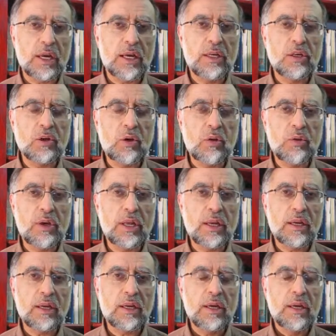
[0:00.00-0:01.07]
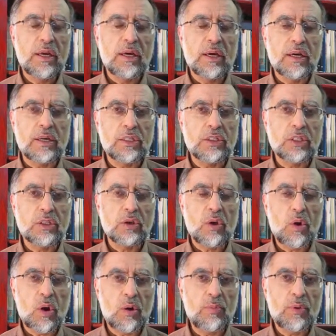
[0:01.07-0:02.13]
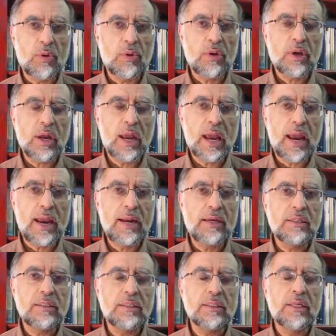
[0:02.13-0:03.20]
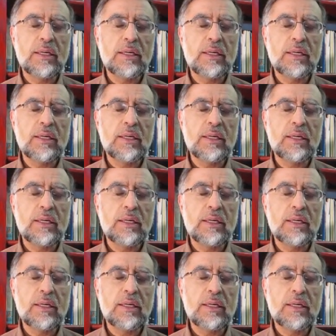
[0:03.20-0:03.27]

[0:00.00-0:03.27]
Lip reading: including Richard Halbrook and